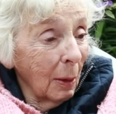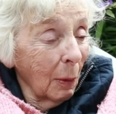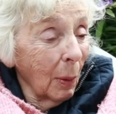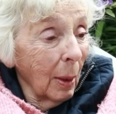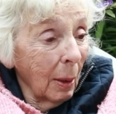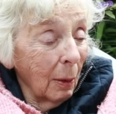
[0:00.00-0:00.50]

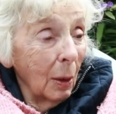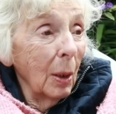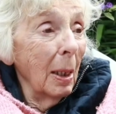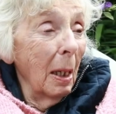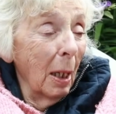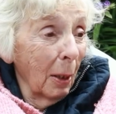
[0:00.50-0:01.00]
show
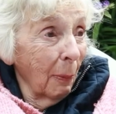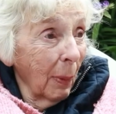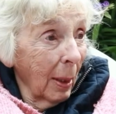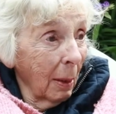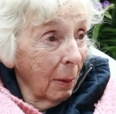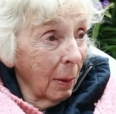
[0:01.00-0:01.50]
that she
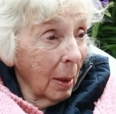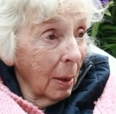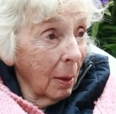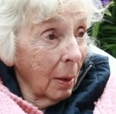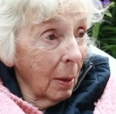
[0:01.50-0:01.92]
delivered over